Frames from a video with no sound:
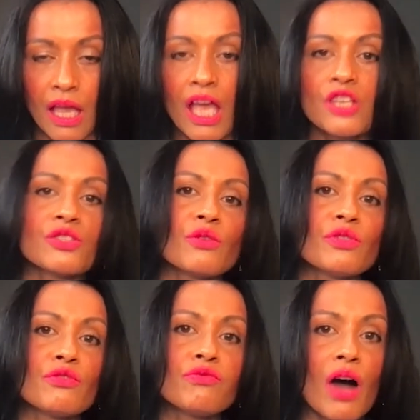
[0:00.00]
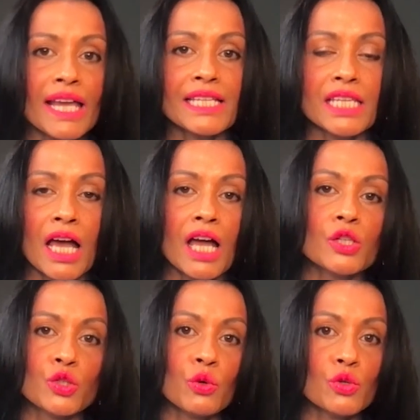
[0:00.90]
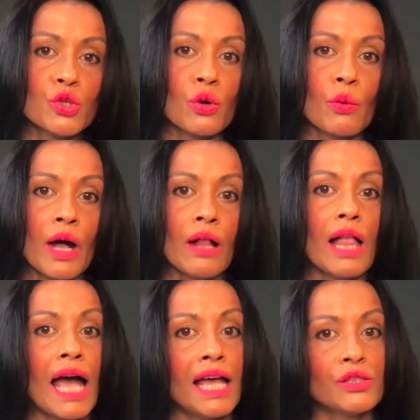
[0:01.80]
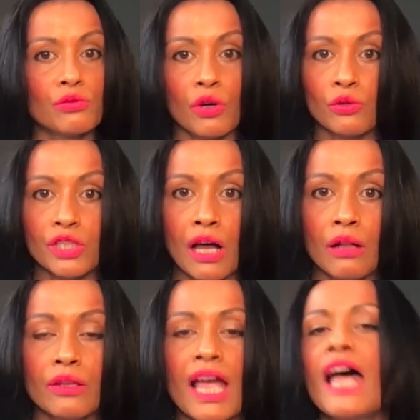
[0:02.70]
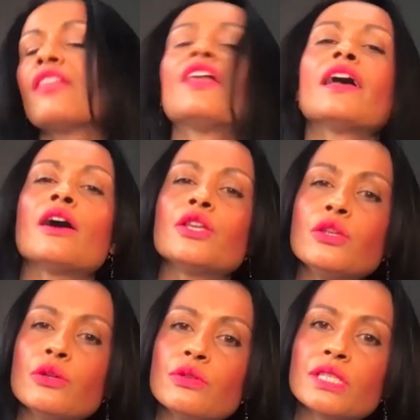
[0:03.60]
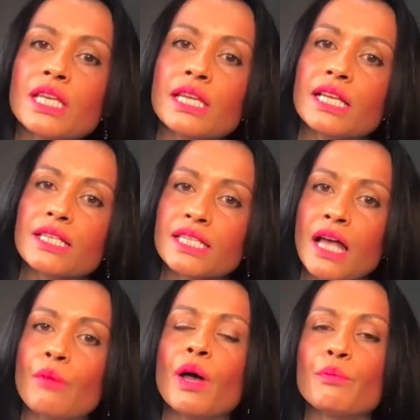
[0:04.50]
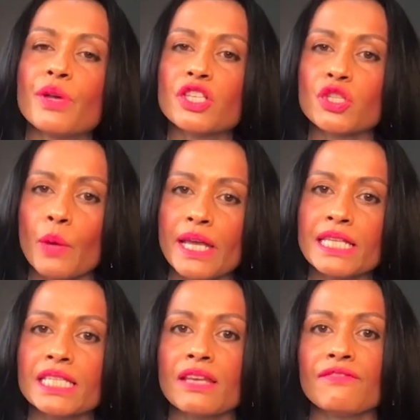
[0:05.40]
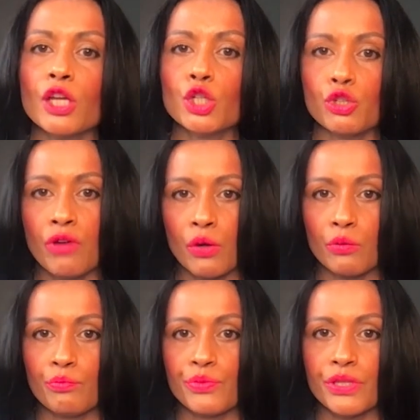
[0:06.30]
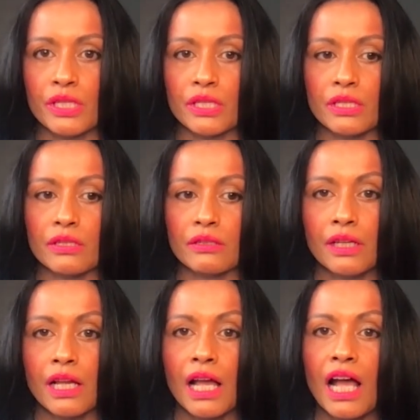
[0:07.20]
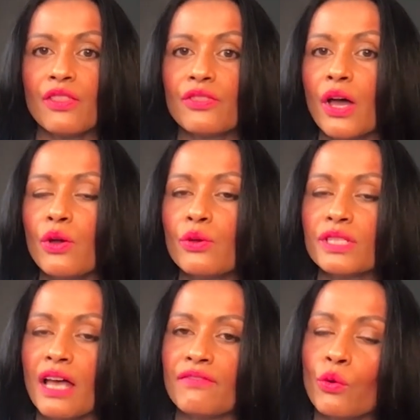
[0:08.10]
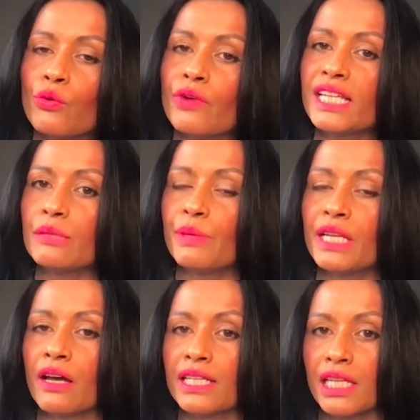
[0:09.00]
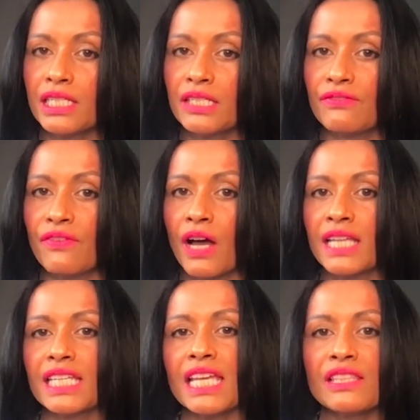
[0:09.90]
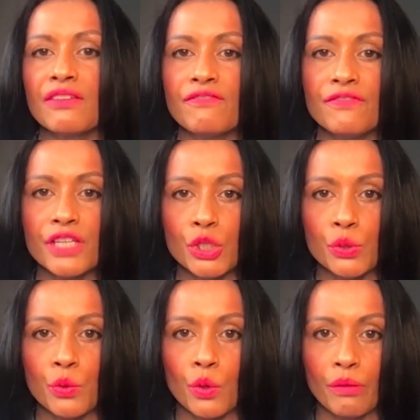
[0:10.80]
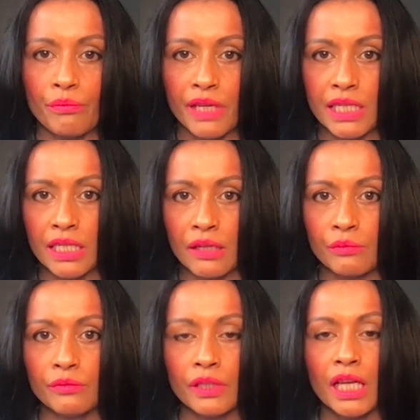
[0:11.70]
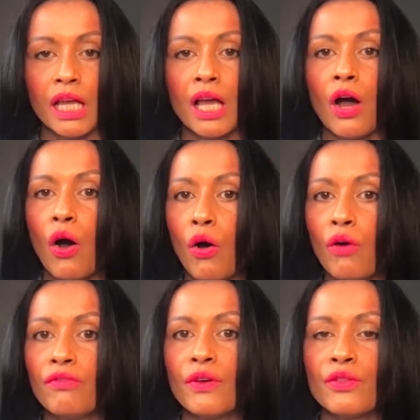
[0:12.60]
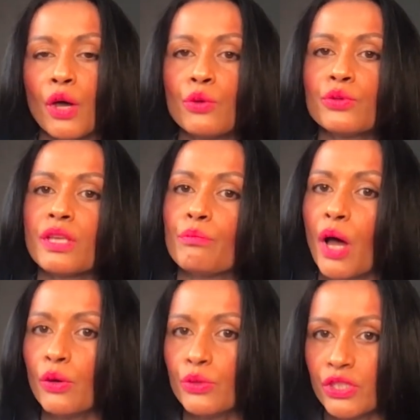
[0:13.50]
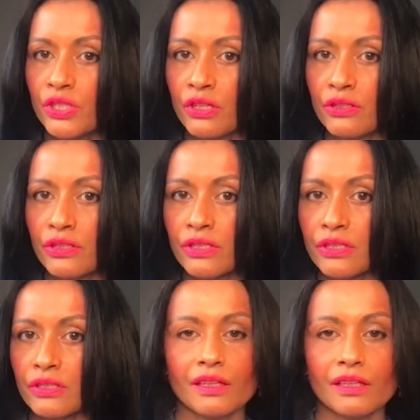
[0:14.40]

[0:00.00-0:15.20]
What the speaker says: So the writer, George Orwell and Roald Dahl, they are using some persuasive tropes. And those have already been identified in the visual medium of those posters.